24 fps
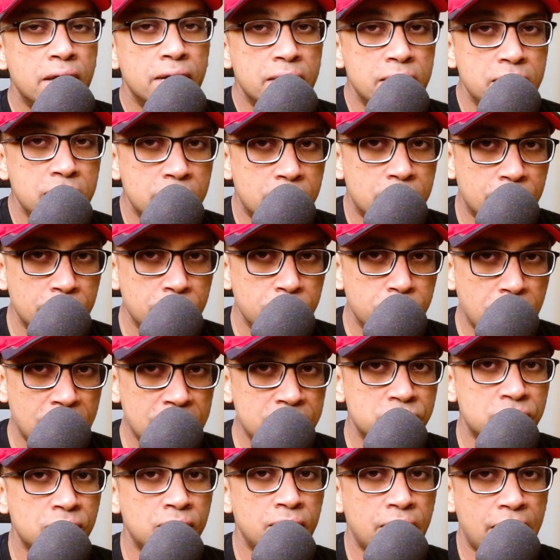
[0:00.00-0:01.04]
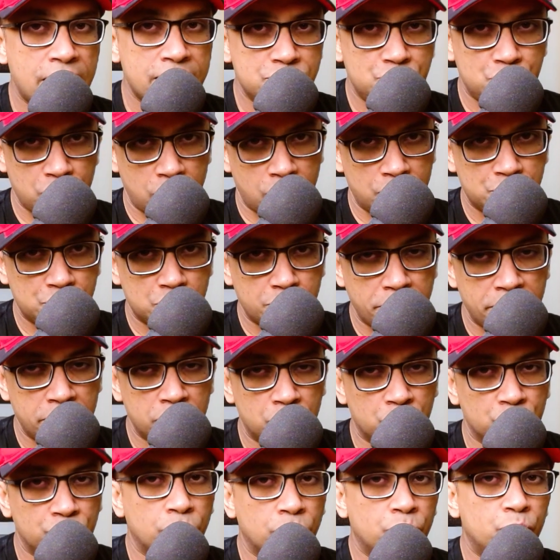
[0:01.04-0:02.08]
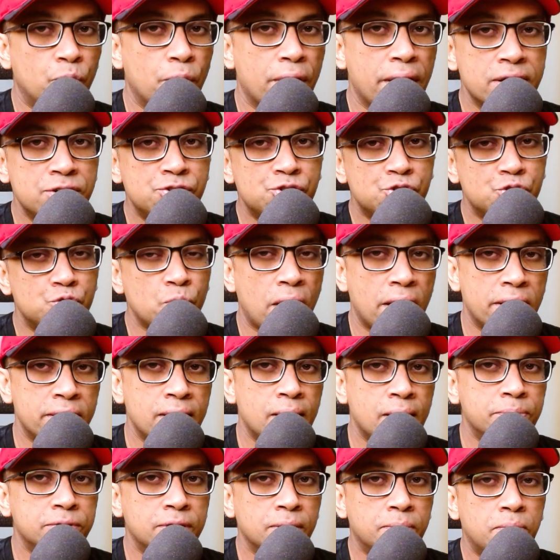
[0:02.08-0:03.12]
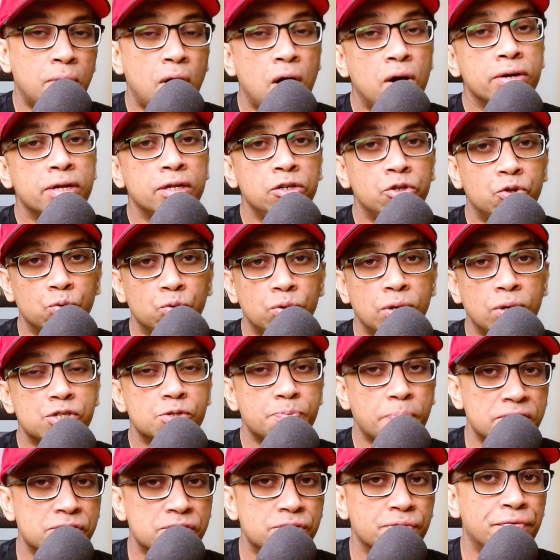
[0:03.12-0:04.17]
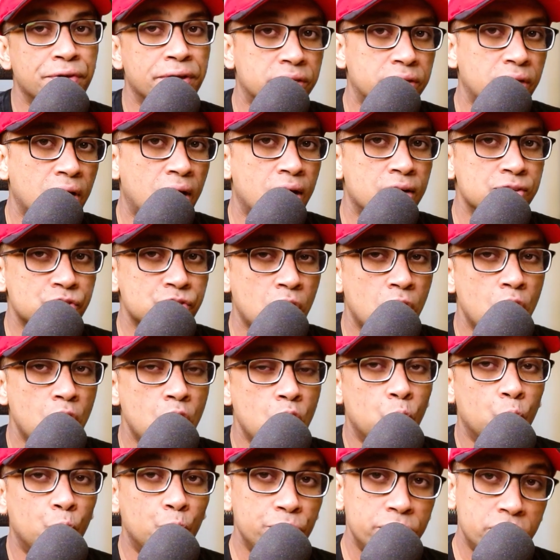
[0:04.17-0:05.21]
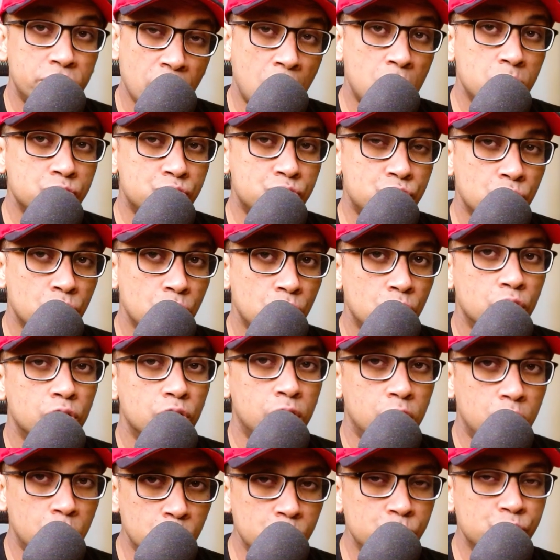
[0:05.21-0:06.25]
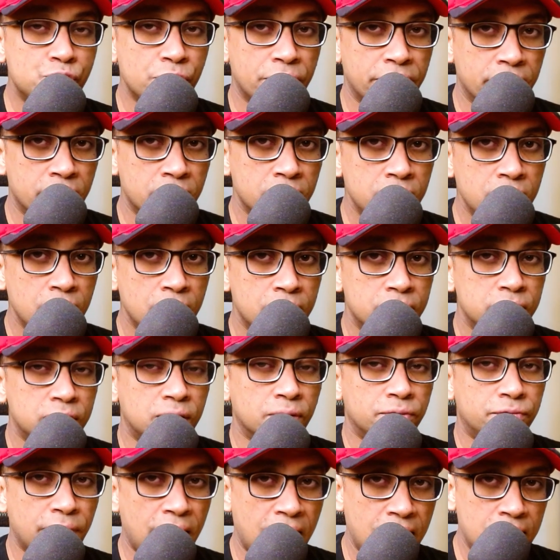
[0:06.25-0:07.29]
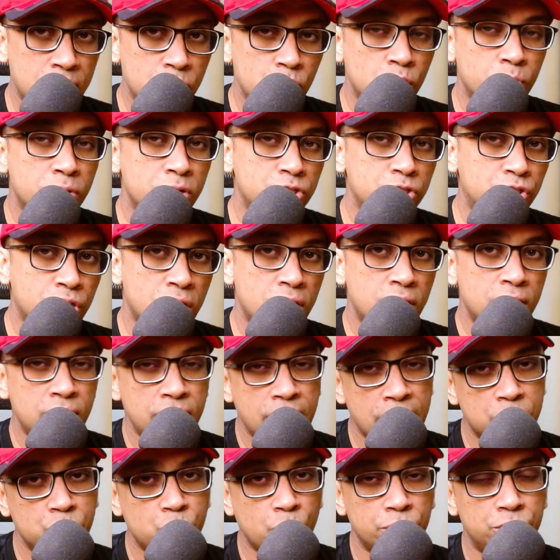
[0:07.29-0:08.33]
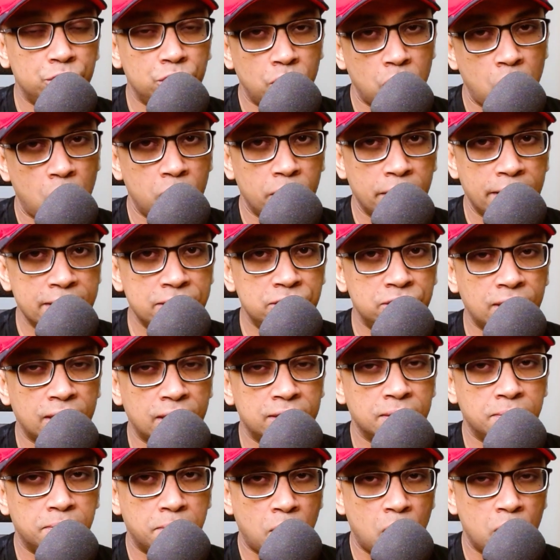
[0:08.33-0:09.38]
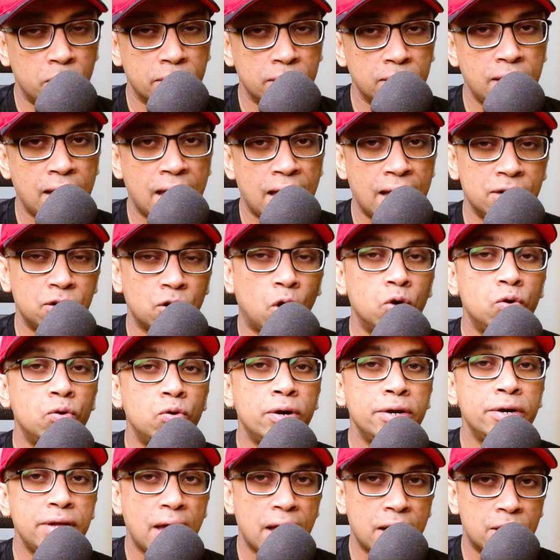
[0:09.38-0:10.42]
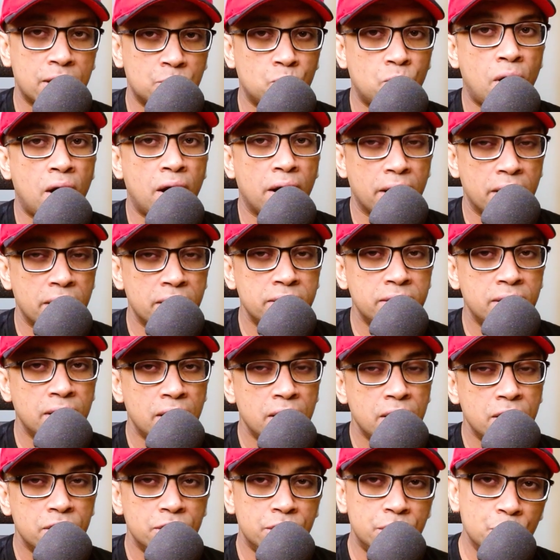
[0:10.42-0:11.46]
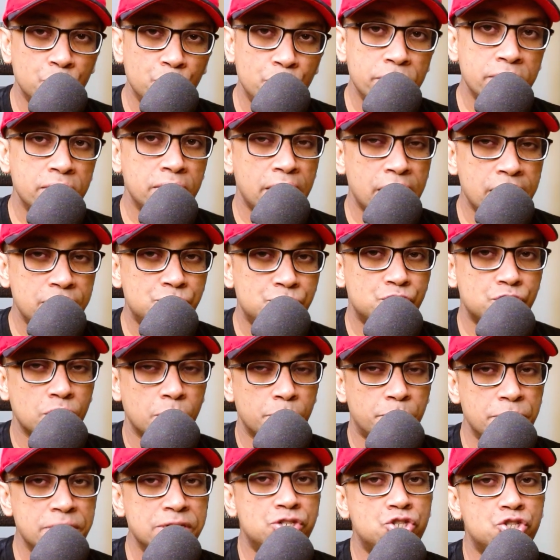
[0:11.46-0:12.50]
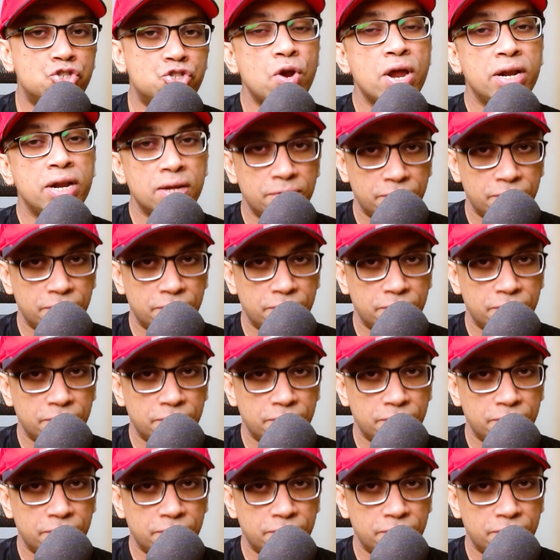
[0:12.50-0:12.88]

incremental adjustment to the weights to adapt the model to the specific task without losing the valuable general language knowledge that the model had already acquired during its pre-training